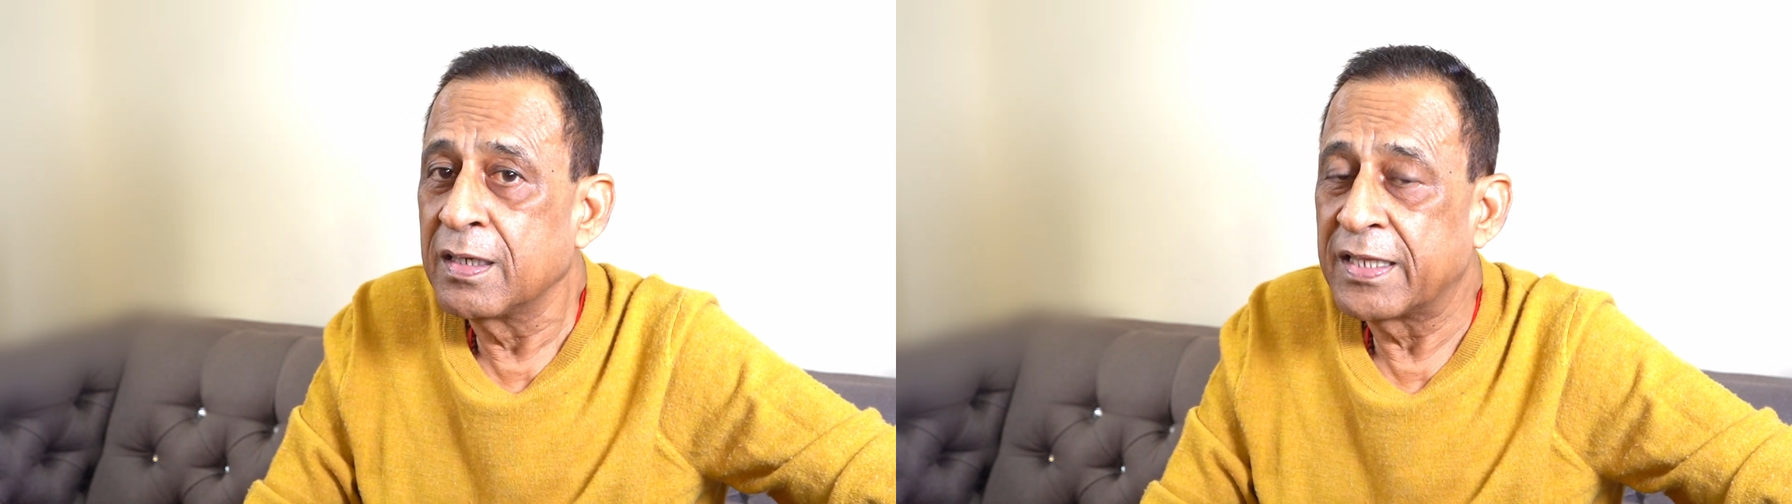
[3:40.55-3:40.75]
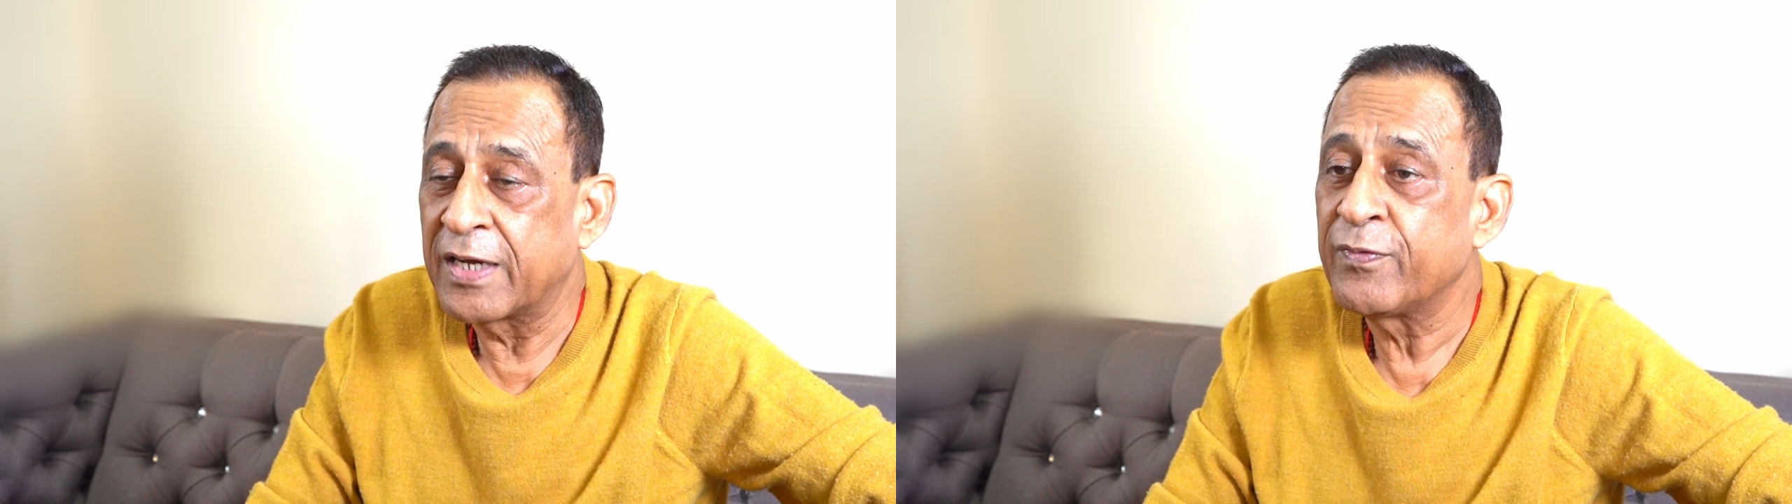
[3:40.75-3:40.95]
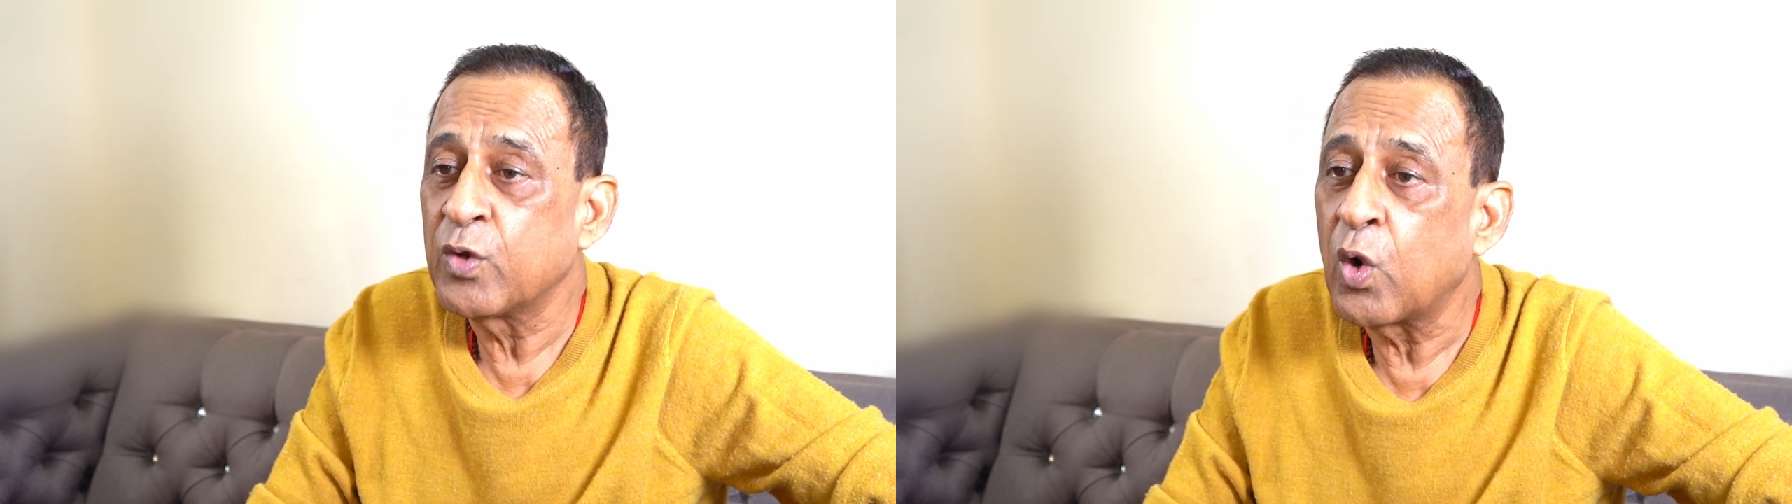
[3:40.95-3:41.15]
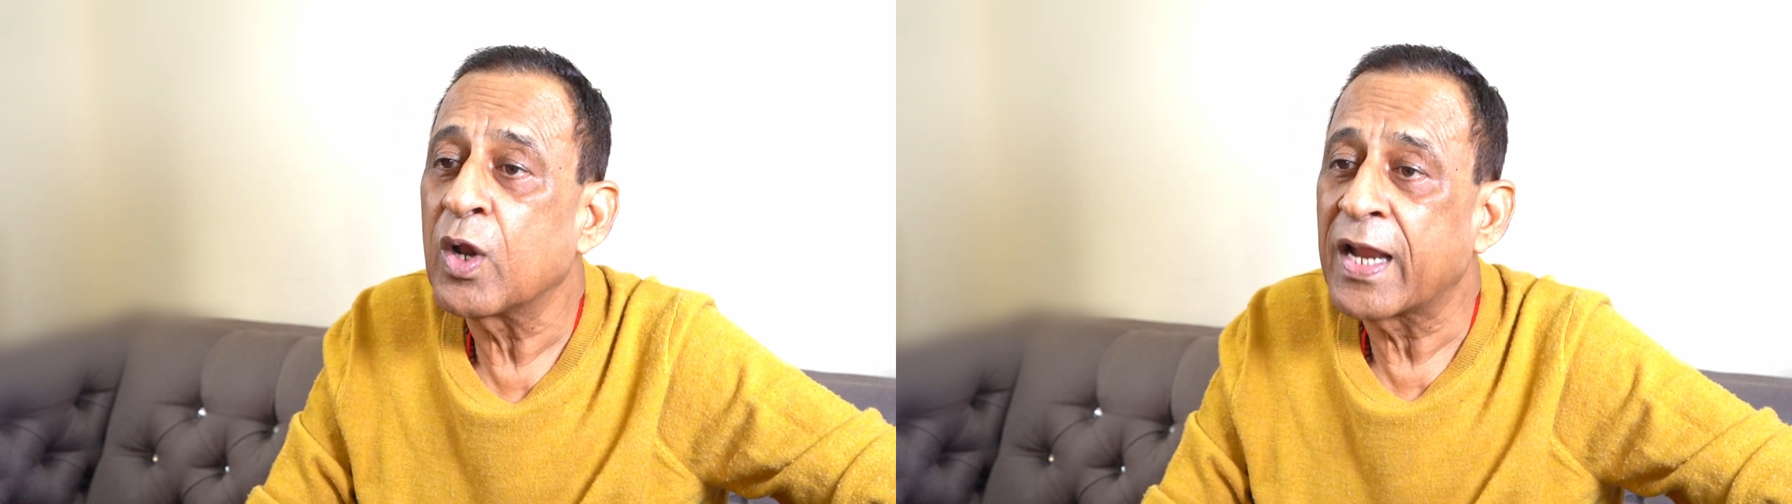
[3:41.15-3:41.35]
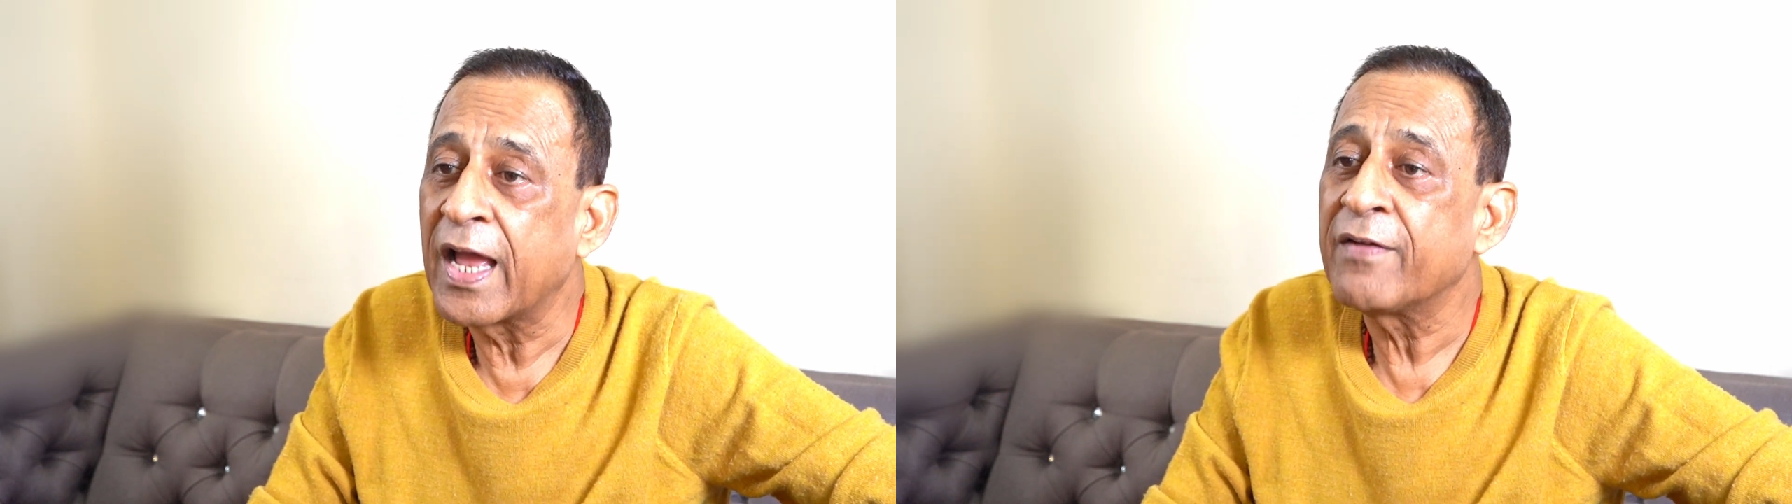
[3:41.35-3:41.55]
that we
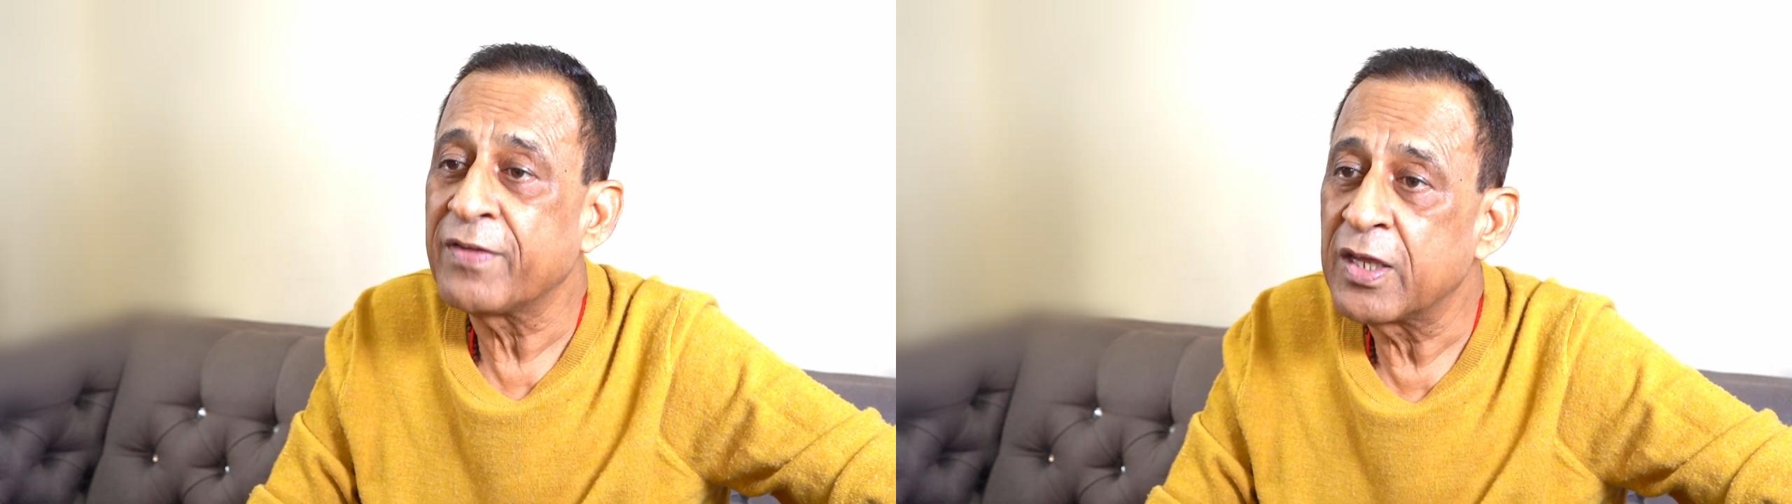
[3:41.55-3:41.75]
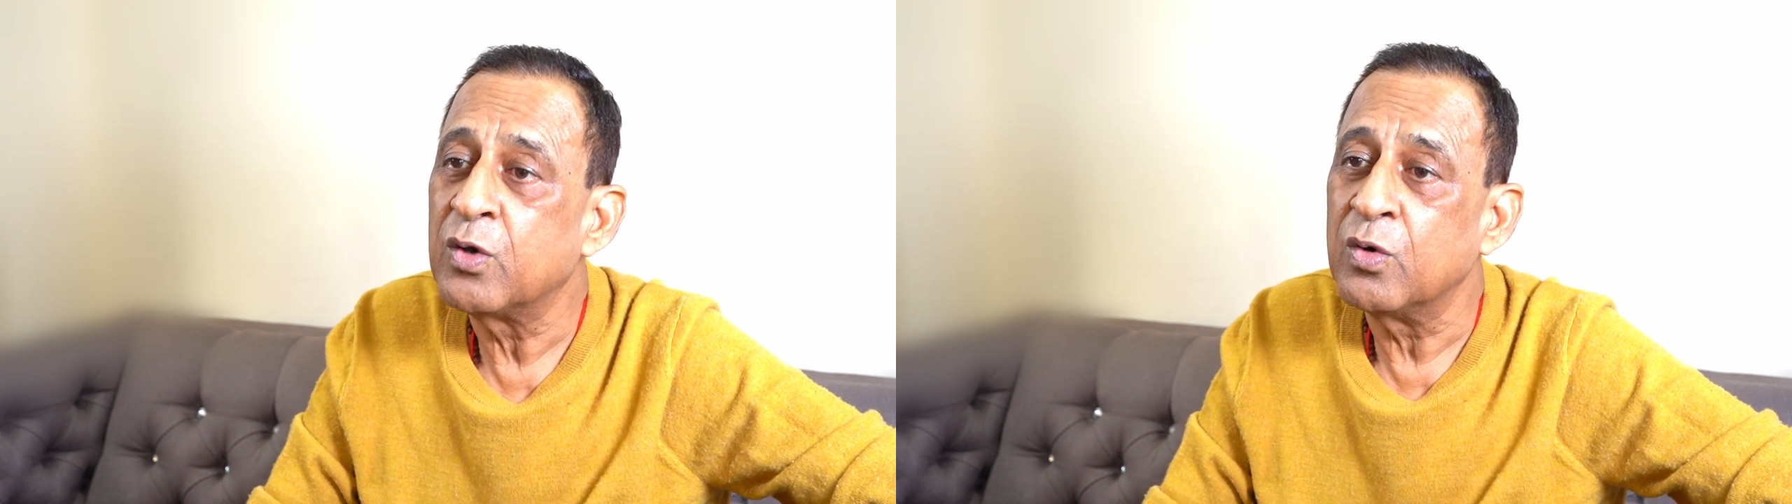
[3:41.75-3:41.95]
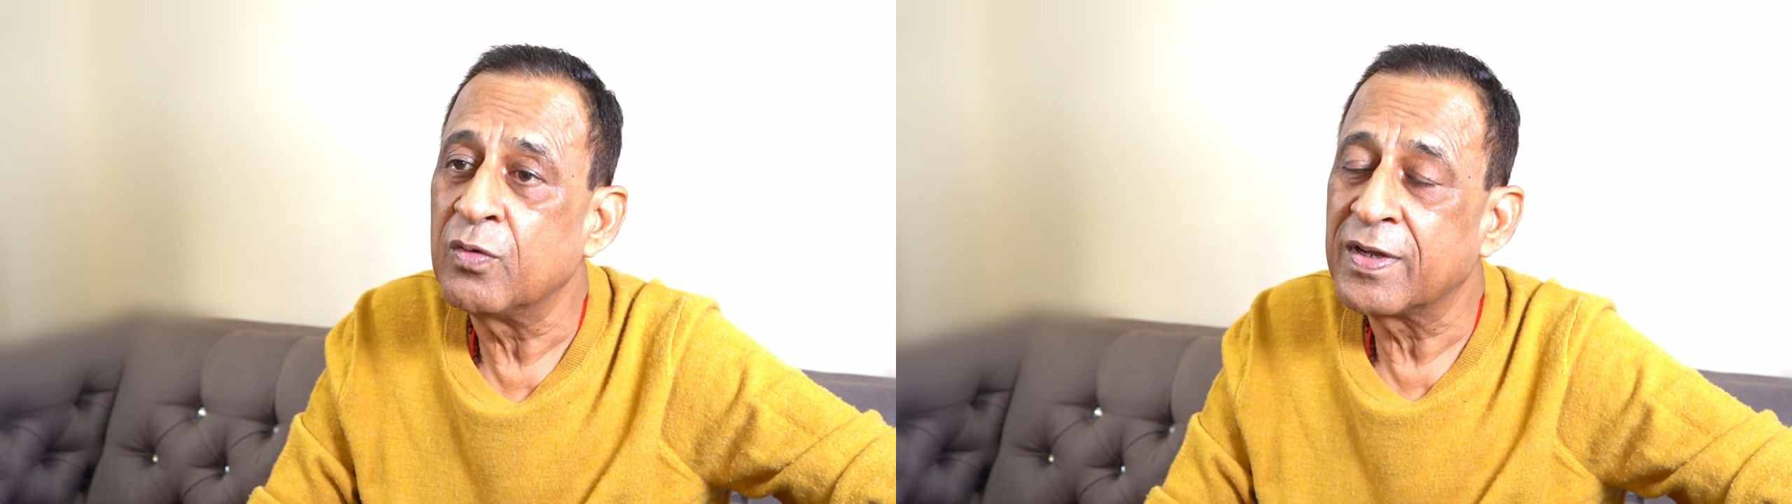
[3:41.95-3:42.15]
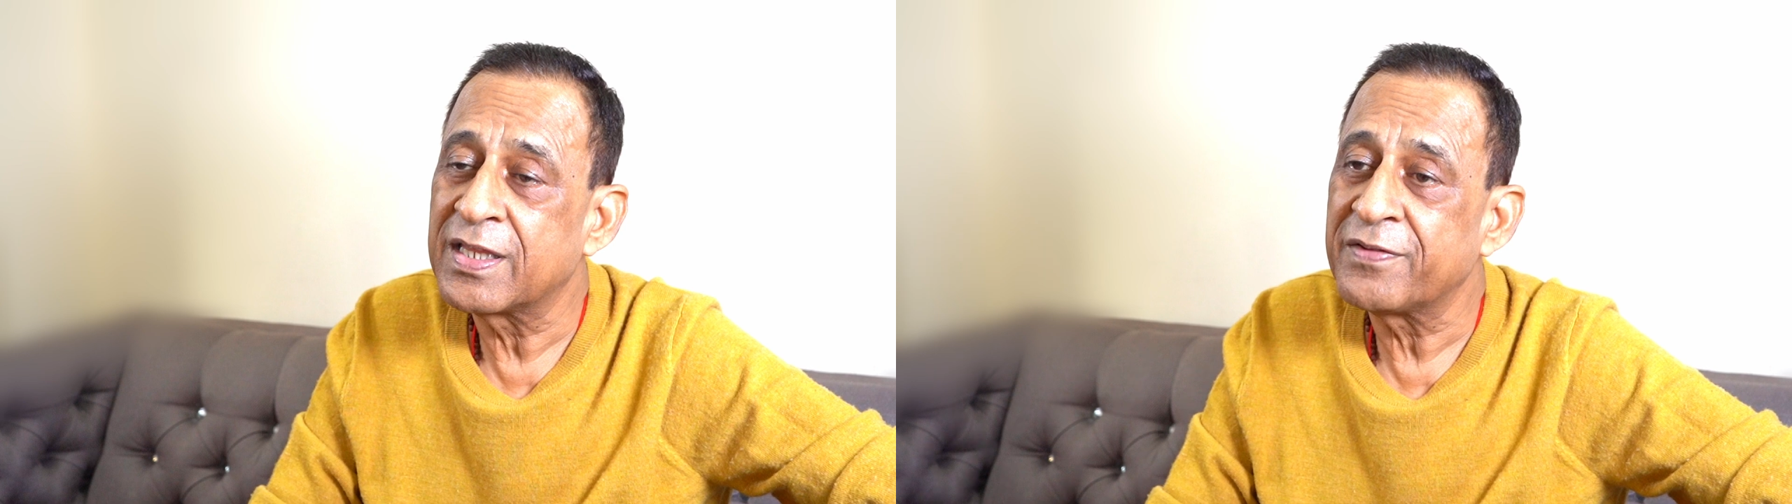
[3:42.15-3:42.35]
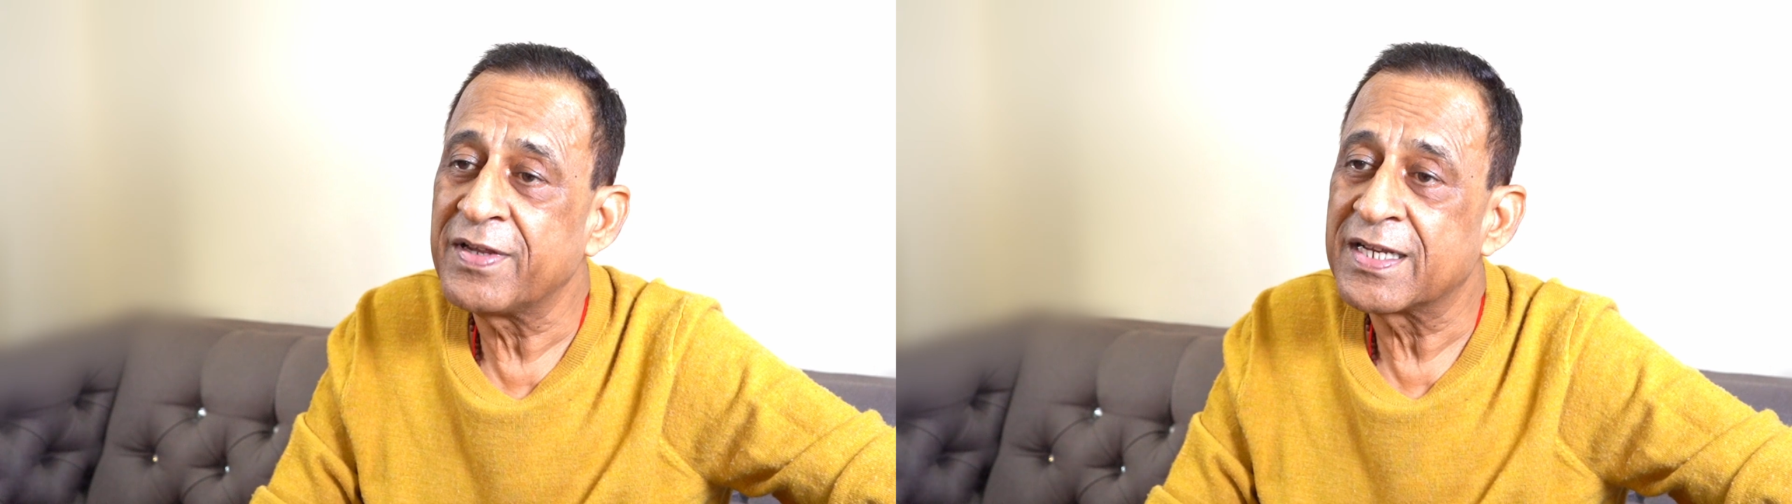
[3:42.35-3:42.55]
all have ego,
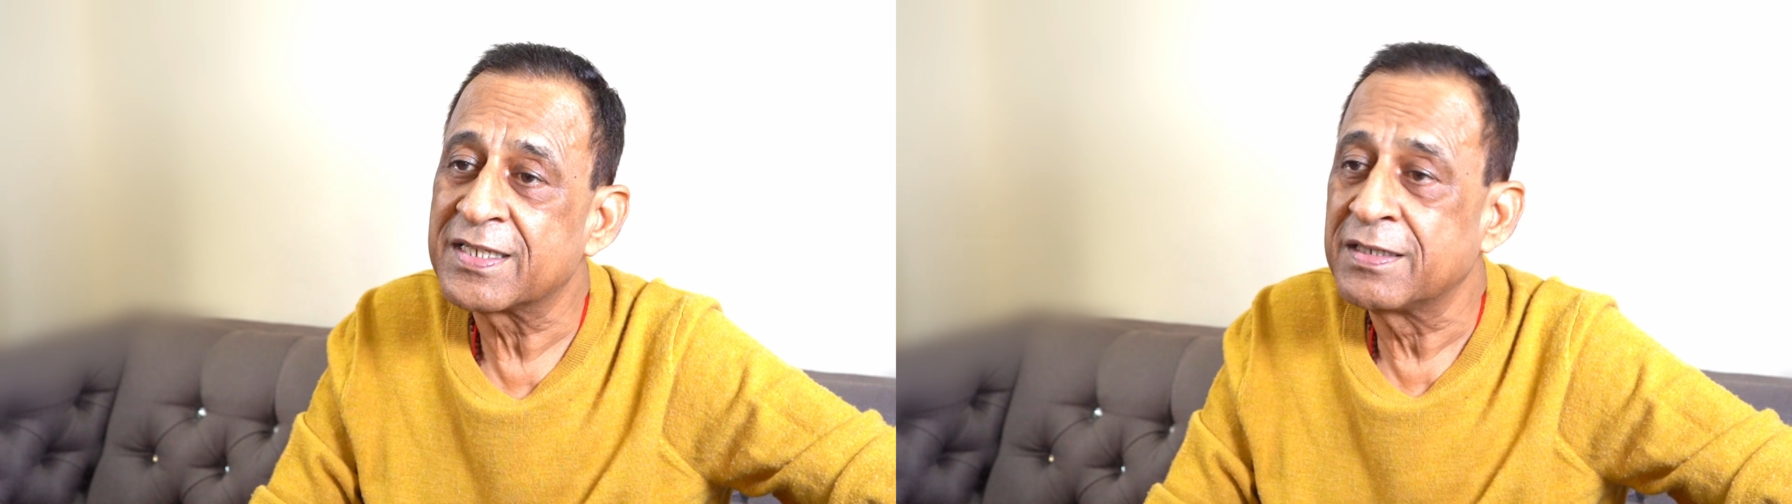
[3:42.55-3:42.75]
whether we